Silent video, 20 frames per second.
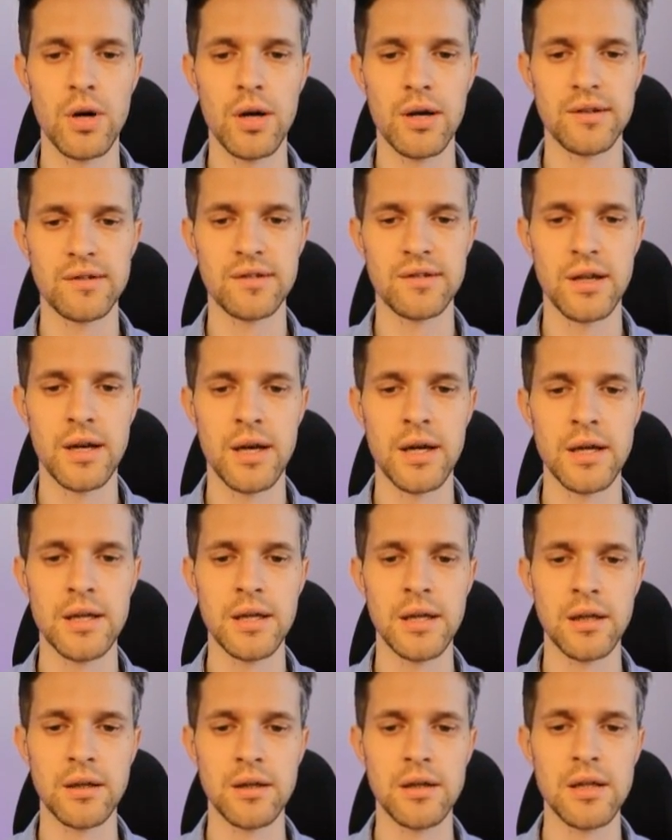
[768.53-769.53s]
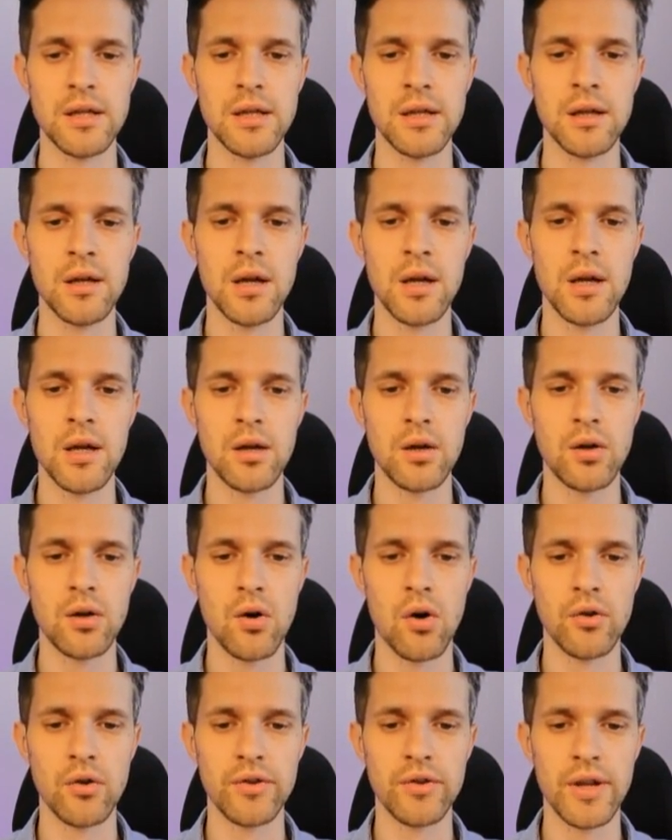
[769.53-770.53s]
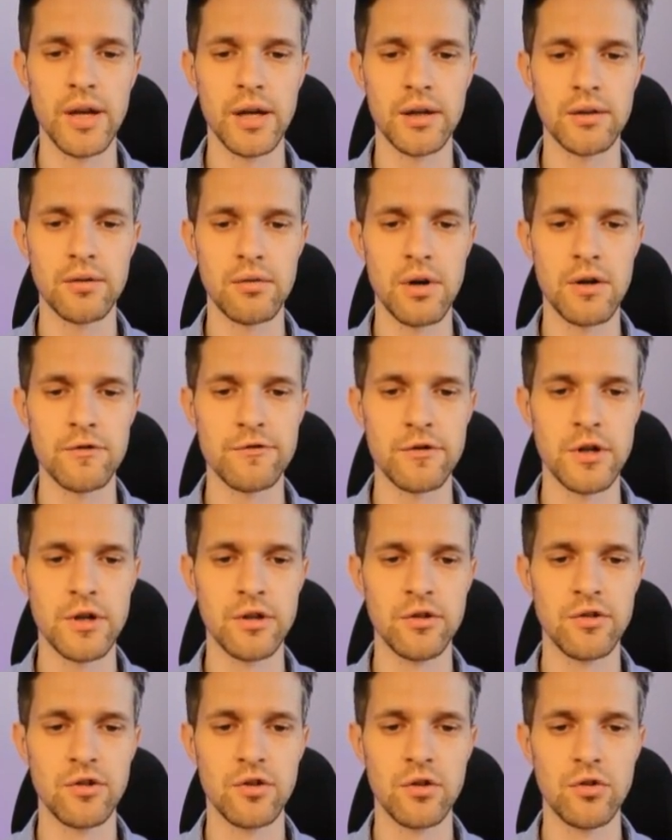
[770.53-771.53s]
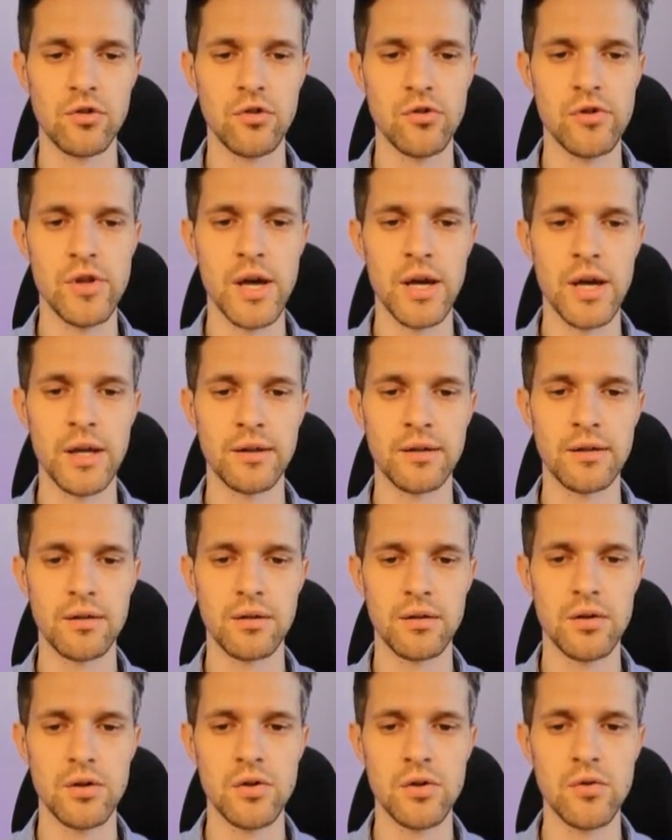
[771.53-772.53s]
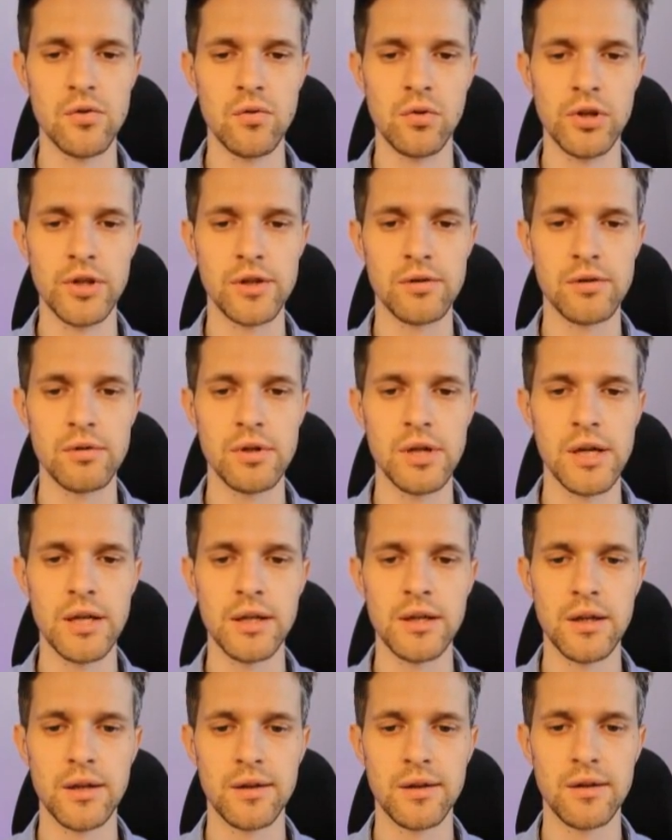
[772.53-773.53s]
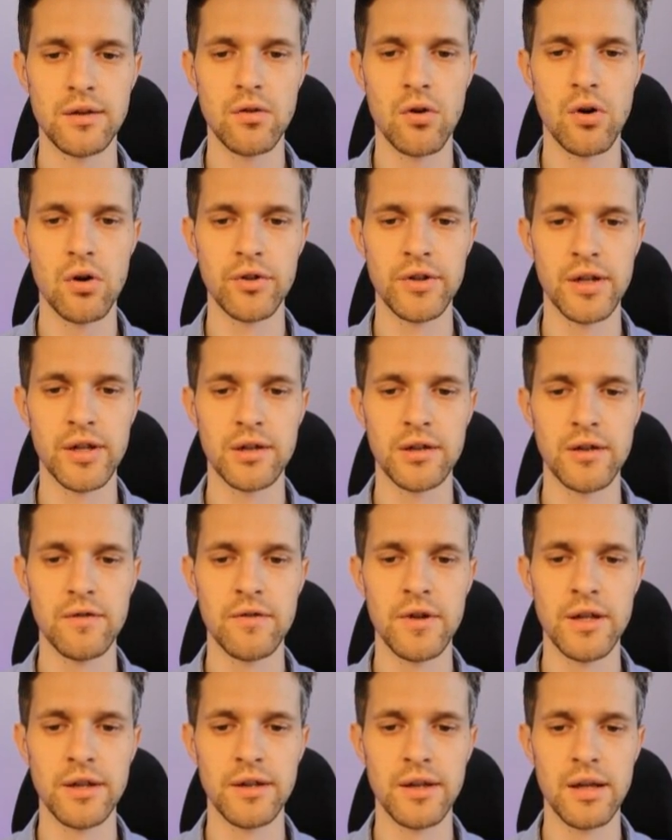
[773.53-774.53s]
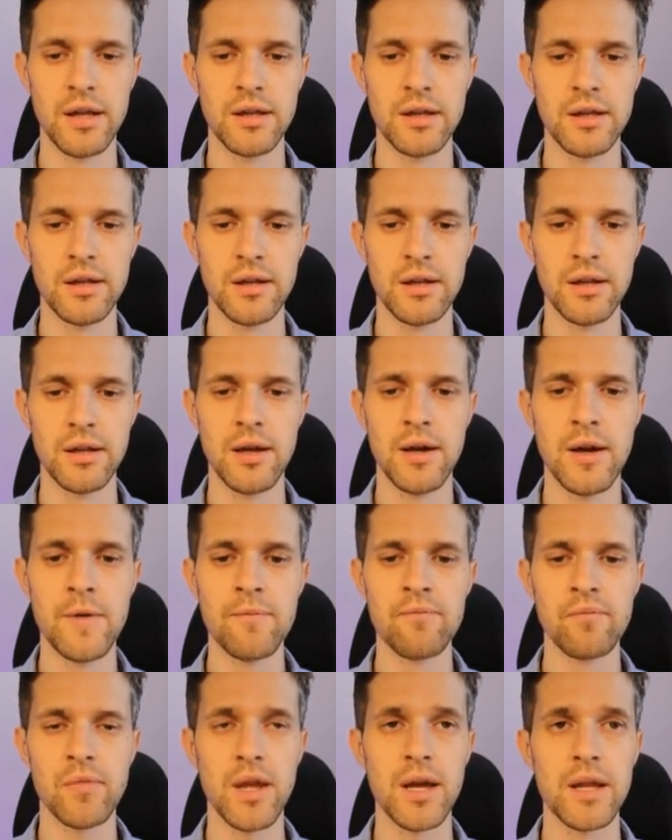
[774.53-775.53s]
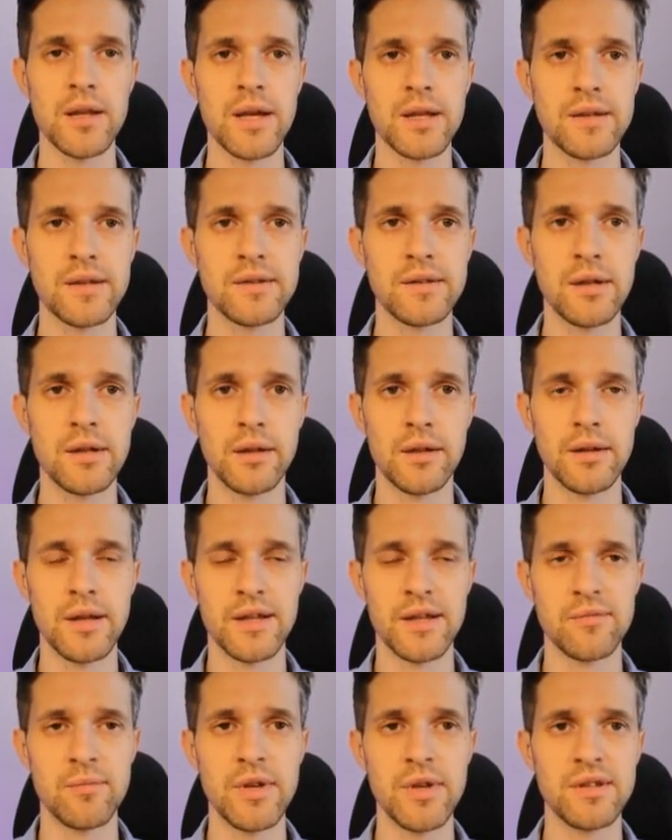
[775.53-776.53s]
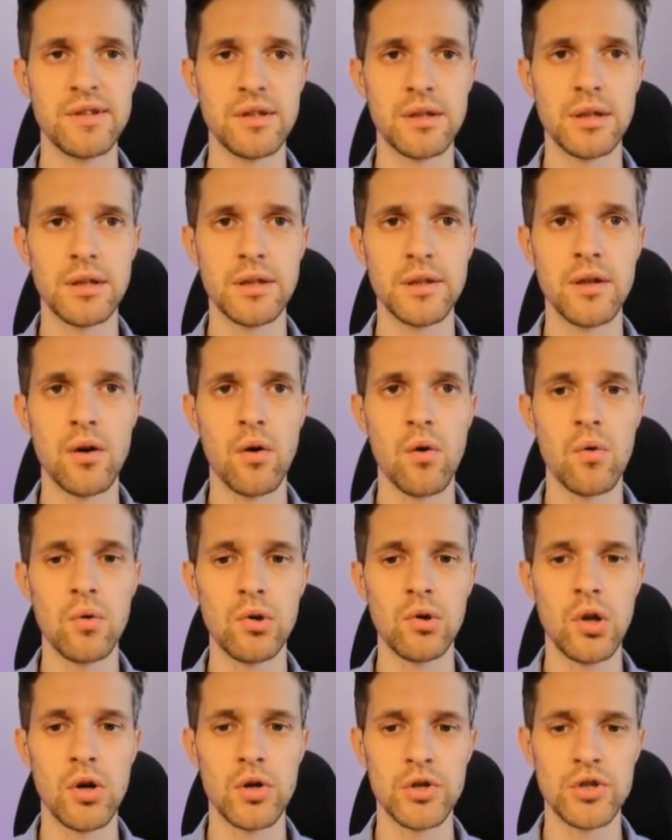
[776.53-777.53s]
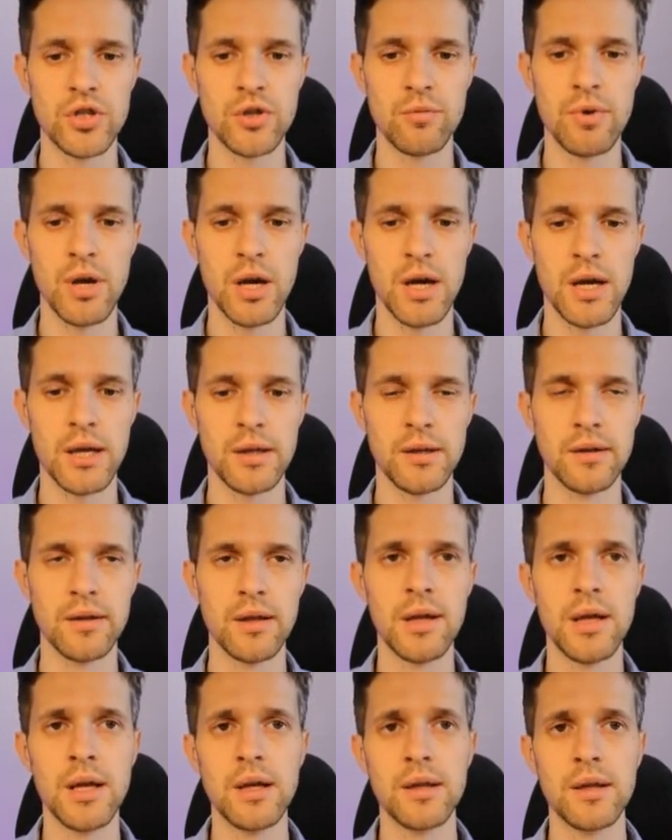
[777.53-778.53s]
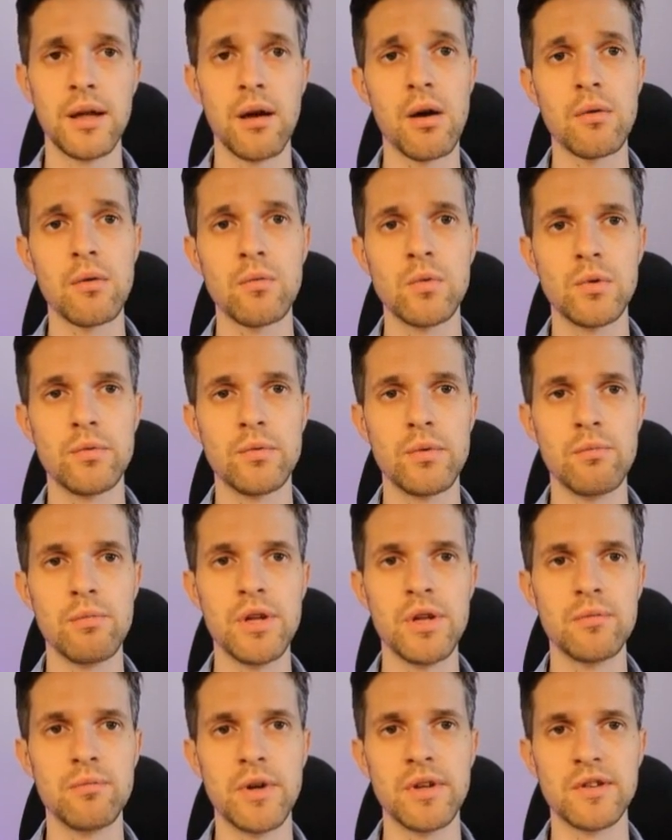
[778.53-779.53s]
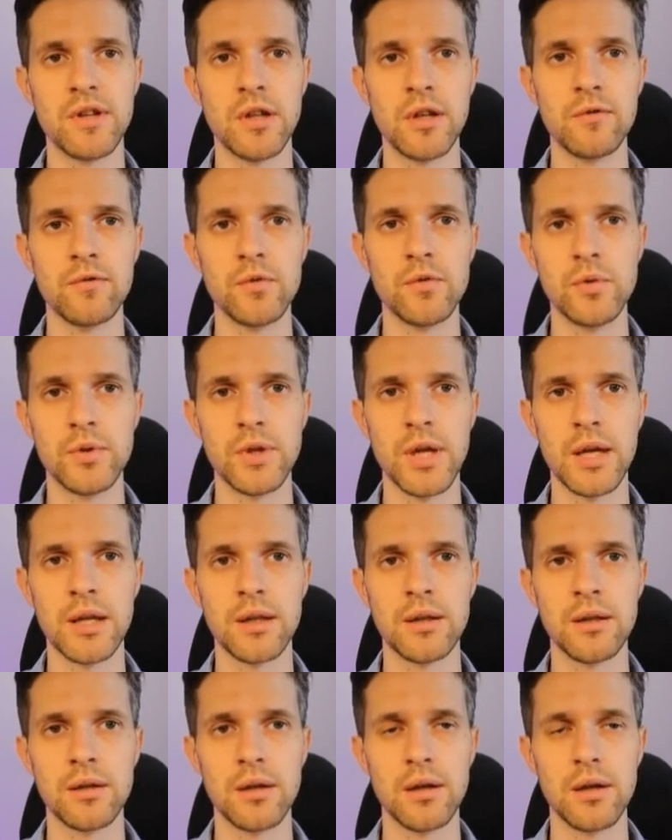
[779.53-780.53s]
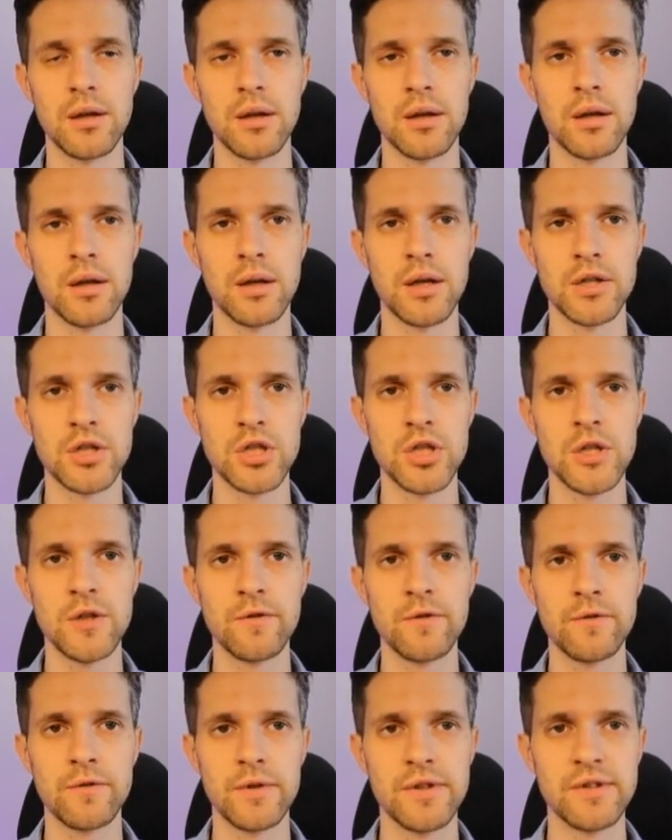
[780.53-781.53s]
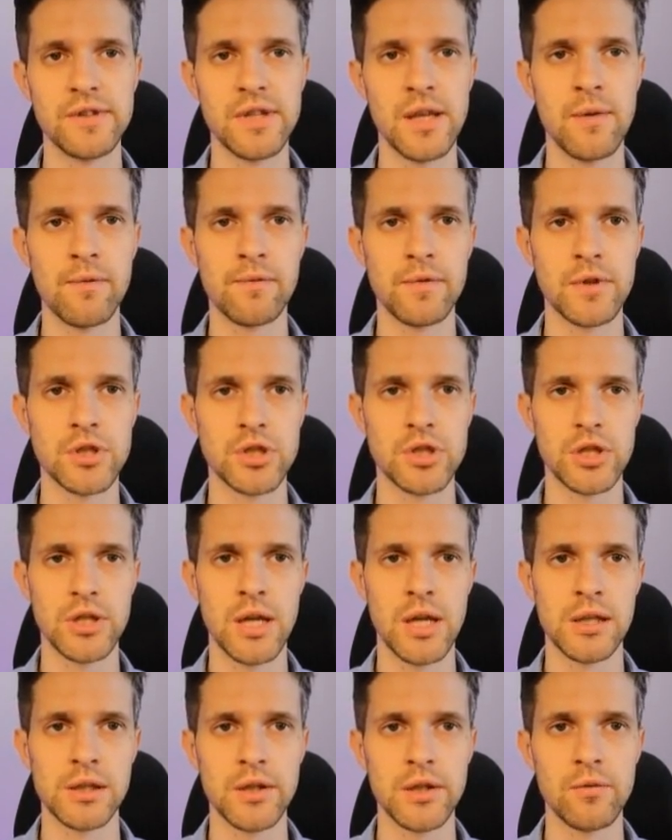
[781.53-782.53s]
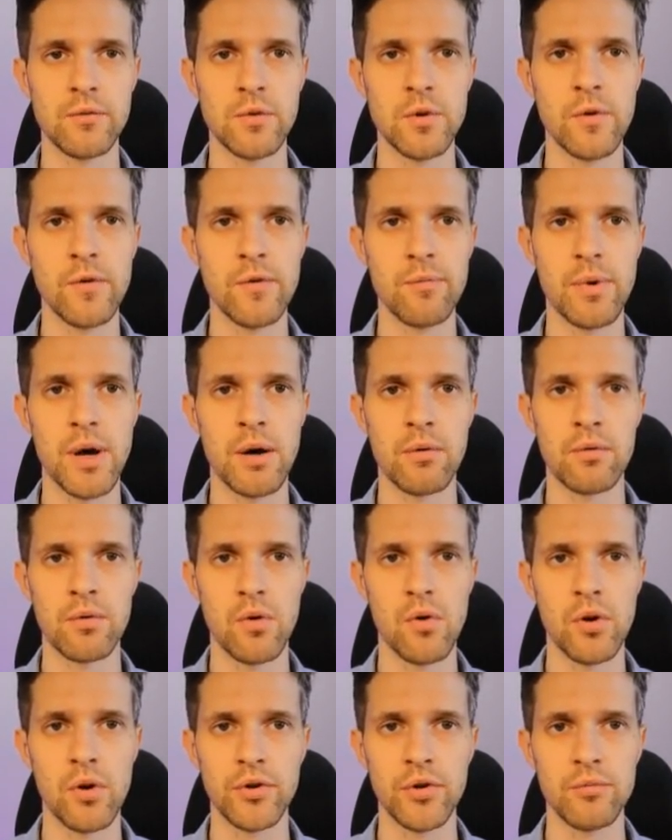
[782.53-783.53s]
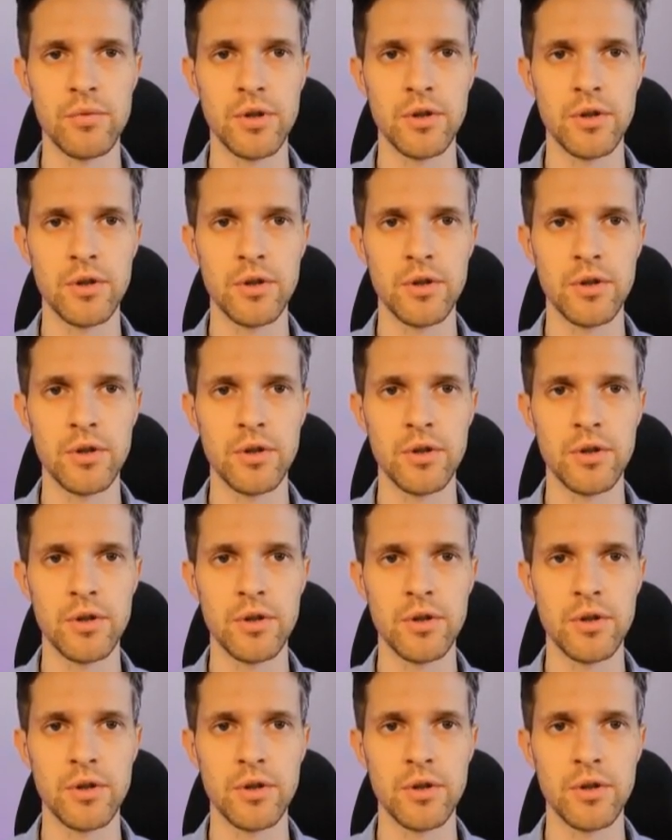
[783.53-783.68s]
assigning the contact reference to that newly created contact event entity. And that's it. That's basically the whole logic behind it. Now I will repeat myself. You can achieve the same functionality with Power Automate